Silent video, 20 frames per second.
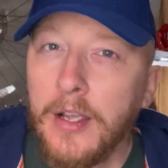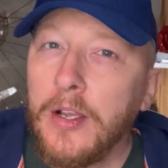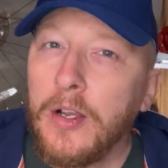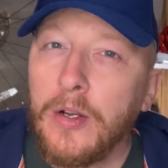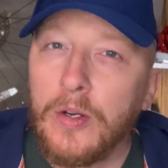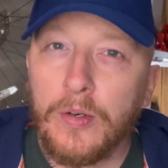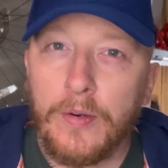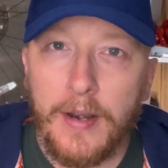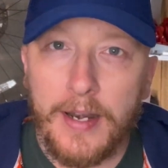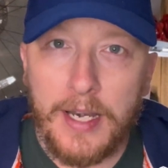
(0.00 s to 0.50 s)

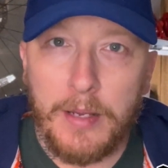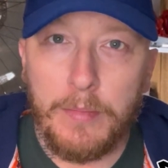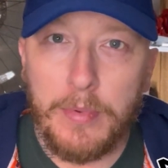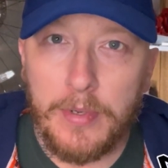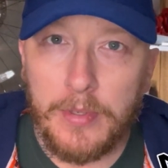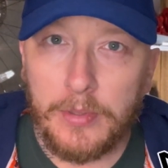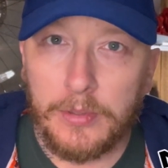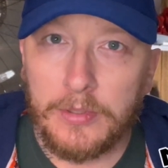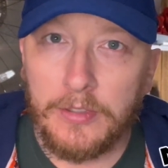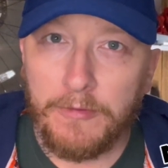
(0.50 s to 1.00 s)
or any
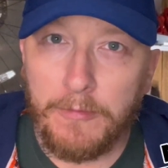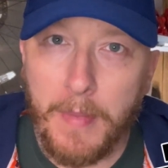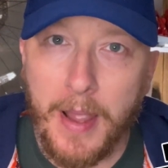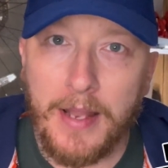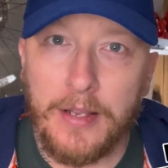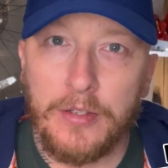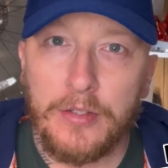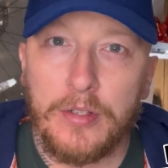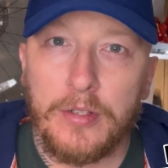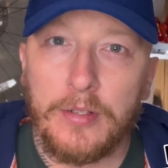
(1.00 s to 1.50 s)
build I've
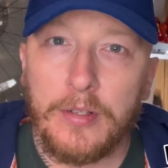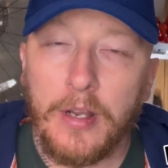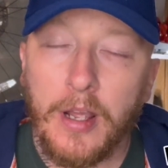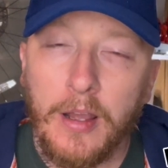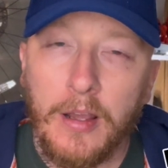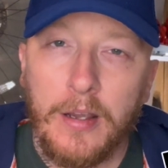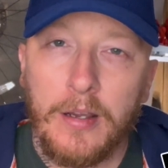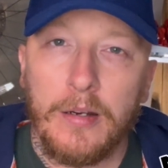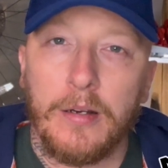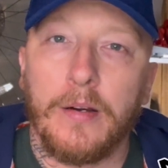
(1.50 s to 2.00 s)
mentioned
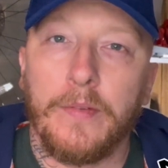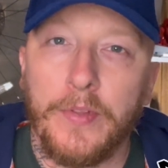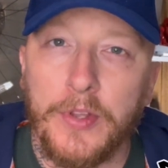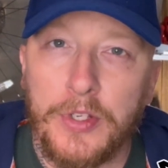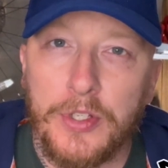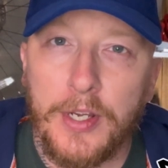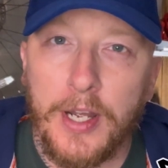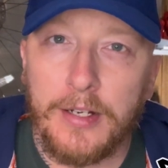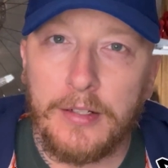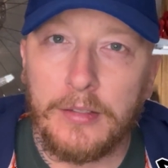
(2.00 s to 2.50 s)
on the
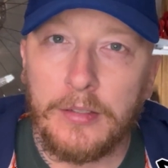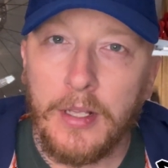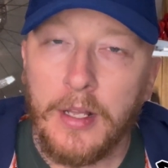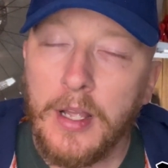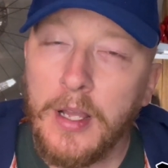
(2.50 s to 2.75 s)
channel.